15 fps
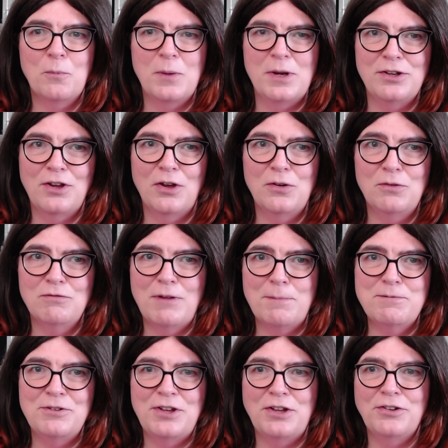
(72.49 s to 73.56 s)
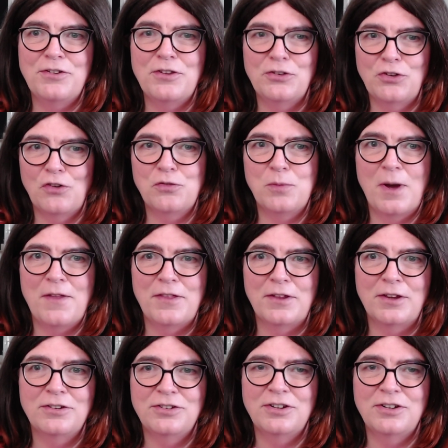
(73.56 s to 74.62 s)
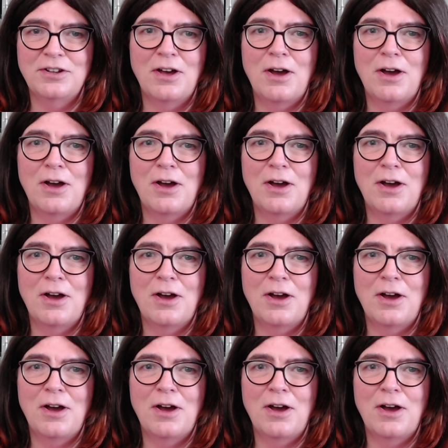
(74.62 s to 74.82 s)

window represents the software that